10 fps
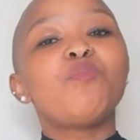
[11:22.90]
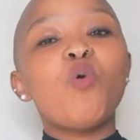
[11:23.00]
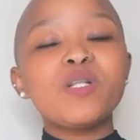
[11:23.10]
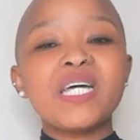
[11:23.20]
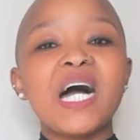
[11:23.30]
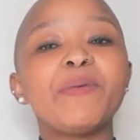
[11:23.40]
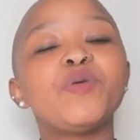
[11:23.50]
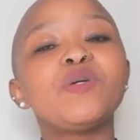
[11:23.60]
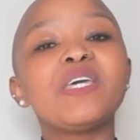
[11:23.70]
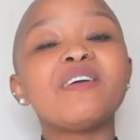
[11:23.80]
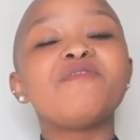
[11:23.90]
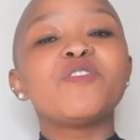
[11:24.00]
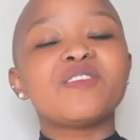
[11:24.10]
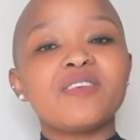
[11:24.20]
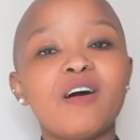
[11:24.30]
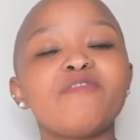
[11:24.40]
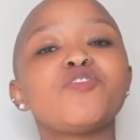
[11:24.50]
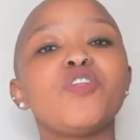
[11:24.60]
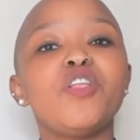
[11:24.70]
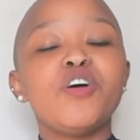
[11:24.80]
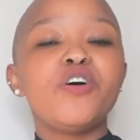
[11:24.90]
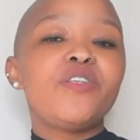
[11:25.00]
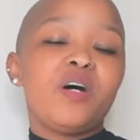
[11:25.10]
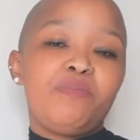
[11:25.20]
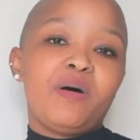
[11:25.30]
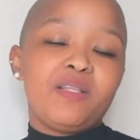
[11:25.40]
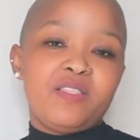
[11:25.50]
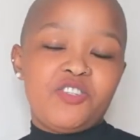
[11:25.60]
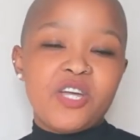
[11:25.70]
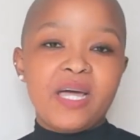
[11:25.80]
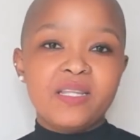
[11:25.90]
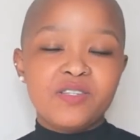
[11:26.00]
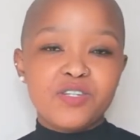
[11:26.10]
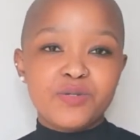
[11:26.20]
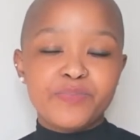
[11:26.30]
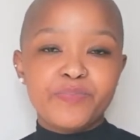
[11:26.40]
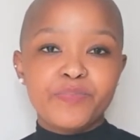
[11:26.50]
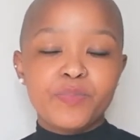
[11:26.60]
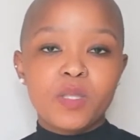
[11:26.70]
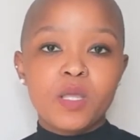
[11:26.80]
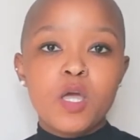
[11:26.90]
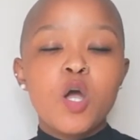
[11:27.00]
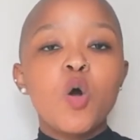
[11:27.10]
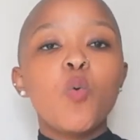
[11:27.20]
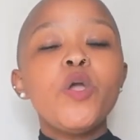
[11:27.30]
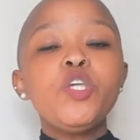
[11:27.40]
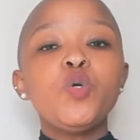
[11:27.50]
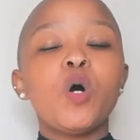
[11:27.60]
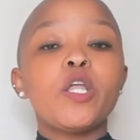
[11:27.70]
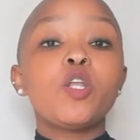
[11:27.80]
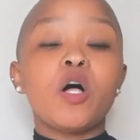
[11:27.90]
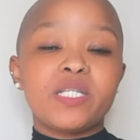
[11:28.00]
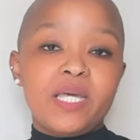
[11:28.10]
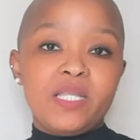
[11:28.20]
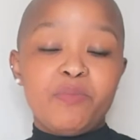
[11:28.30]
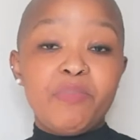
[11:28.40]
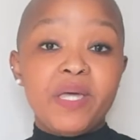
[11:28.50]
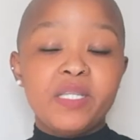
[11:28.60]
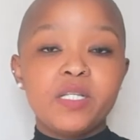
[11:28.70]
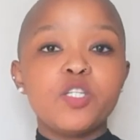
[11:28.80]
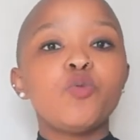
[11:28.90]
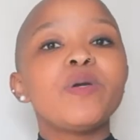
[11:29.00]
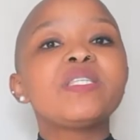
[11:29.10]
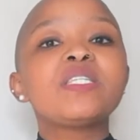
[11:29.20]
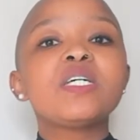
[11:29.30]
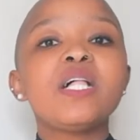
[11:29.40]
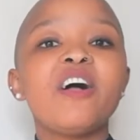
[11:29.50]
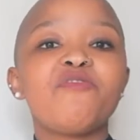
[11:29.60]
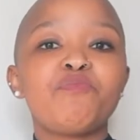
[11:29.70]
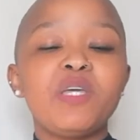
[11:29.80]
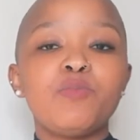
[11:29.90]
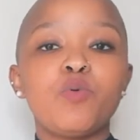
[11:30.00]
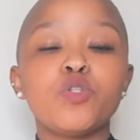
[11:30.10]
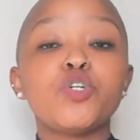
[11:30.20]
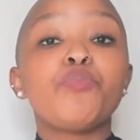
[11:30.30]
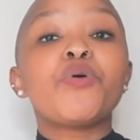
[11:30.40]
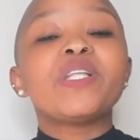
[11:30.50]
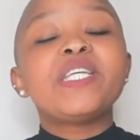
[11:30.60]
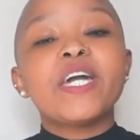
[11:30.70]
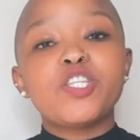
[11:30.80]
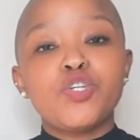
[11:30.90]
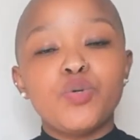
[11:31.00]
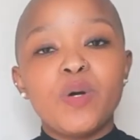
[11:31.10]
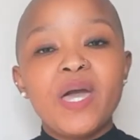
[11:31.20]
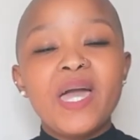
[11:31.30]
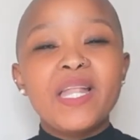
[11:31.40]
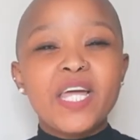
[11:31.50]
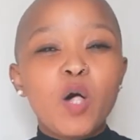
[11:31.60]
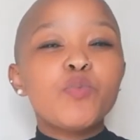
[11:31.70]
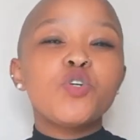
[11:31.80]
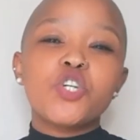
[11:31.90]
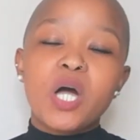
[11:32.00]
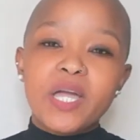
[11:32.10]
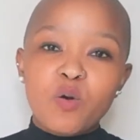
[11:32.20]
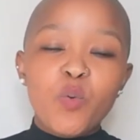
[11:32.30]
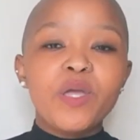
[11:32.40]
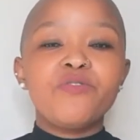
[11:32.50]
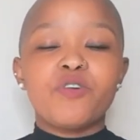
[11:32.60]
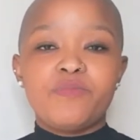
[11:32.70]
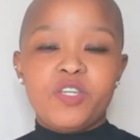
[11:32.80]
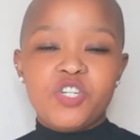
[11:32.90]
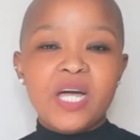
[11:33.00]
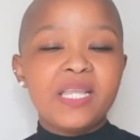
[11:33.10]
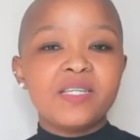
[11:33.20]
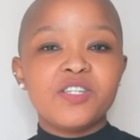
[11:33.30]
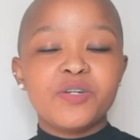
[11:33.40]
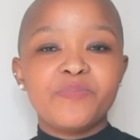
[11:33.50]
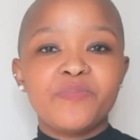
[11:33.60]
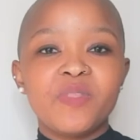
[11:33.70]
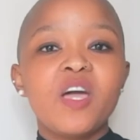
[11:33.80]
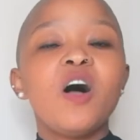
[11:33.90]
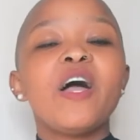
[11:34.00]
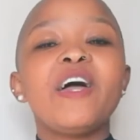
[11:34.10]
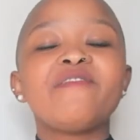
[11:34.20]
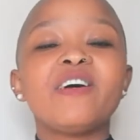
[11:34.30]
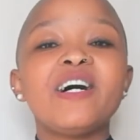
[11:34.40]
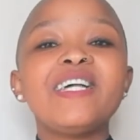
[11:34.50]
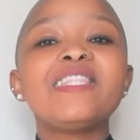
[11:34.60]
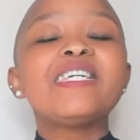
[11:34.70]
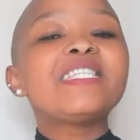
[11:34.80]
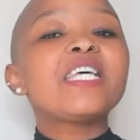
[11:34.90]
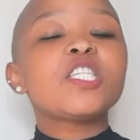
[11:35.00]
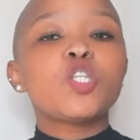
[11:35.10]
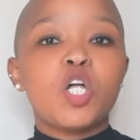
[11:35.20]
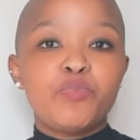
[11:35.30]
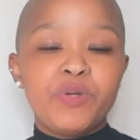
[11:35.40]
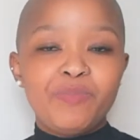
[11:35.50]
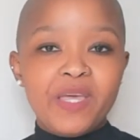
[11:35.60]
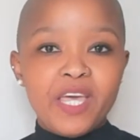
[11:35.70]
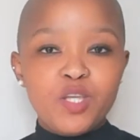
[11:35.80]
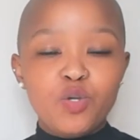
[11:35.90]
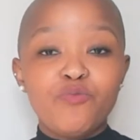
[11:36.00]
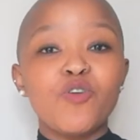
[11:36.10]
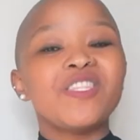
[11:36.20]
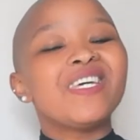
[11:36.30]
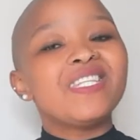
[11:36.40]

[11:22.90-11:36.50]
the more time you give yourself to learn about the challenge. When you are not independent, you may still have people to protect you and help you shy away from the challenge. However, this does not prepare you for the